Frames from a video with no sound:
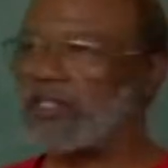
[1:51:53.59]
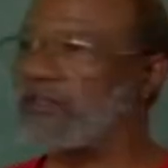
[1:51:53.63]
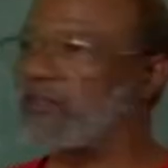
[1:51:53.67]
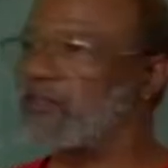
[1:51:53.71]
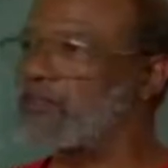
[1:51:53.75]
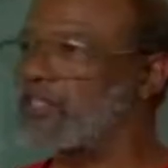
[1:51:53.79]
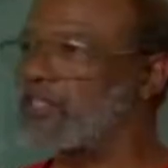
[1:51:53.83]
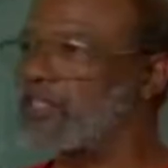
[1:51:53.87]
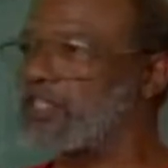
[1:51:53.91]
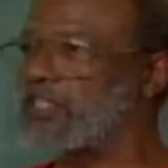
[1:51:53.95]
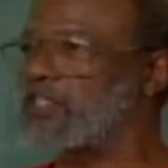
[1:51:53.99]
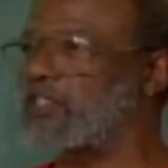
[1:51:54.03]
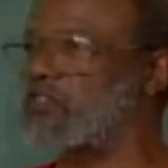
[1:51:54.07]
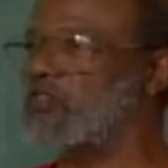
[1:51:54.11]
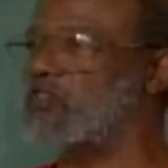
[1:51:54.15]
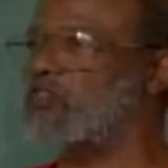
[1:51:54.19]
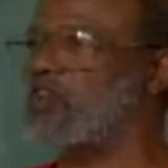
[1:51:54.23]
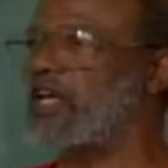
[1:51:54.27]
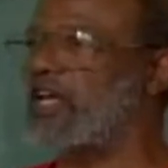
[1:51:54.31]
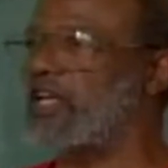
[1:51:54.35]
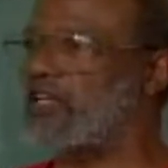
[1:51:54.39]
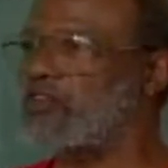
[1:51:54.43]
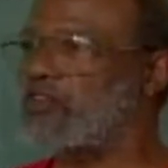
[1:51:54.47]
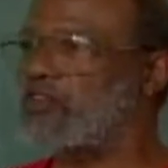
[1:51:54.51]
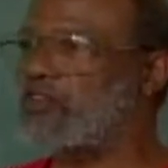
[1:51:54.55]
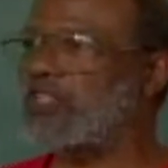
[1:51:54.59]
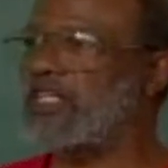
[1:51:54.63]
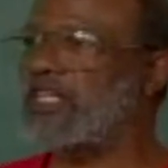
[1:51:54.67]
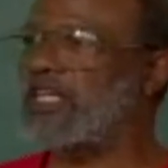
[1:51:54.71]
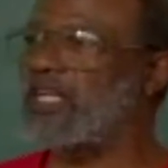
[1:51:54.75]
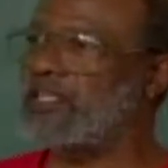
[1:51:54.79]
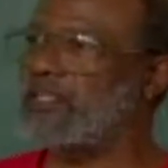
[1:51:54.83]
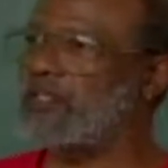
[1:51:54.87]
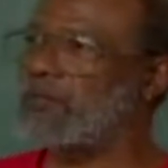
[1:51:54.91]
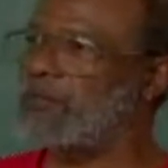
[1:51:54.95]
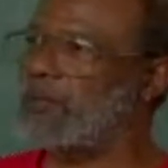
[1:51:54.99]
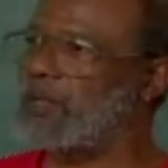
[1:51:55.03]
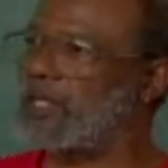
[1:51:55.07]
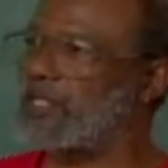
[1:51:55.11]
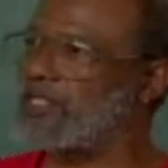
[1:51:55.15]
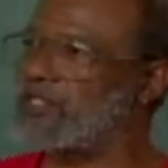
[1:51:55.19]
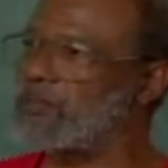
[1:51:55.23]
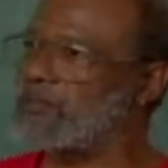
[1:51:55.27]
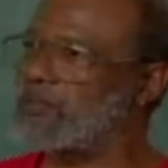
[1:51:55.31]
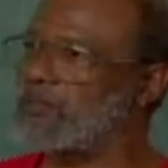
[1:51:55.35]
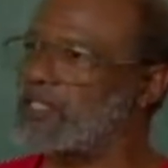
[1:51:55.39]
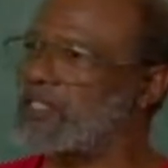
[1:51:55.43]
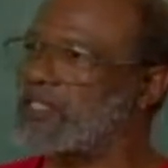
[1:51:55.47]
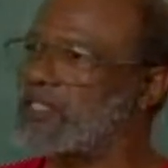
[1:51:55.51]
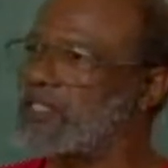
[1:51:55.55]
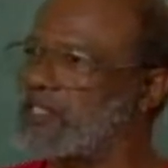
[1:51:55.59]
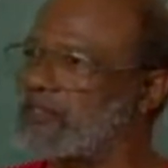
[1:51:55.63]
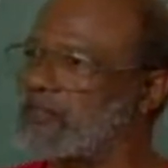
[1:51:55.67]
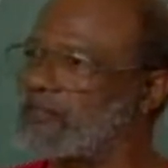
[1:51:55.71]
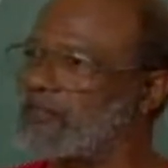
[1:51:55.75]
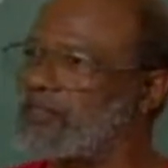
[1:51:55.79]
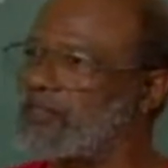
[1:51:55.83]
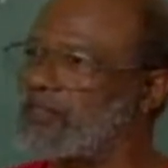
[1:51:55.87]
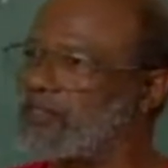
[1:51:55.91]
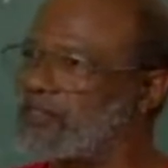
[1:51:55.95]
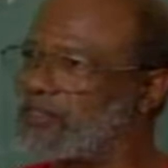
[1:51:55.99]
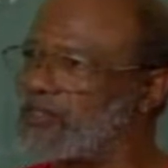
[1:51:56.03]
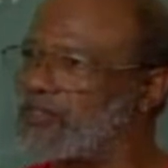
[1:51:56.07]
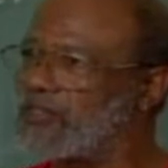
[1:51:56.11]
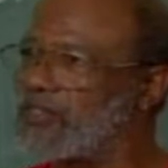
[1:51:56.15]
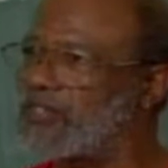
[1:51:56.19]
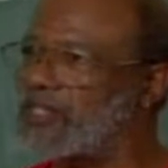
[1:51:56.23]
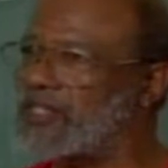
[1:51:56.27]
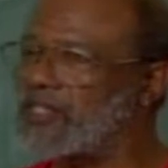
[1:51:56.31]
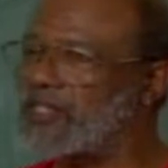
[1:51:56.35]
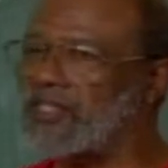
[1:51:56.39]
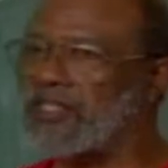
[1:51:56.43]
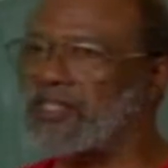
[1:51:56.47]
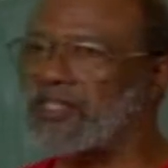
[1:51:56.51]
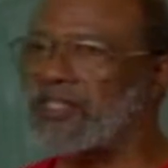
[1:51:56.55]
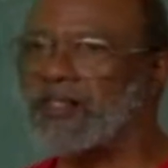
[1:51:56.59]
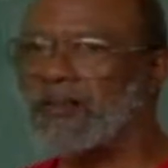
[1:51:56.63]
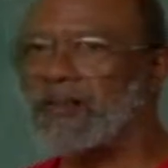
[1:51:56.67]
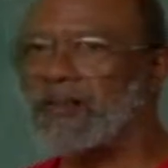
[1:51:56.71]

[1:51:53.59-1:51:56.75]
It was just to try to create the possibility for it to occur.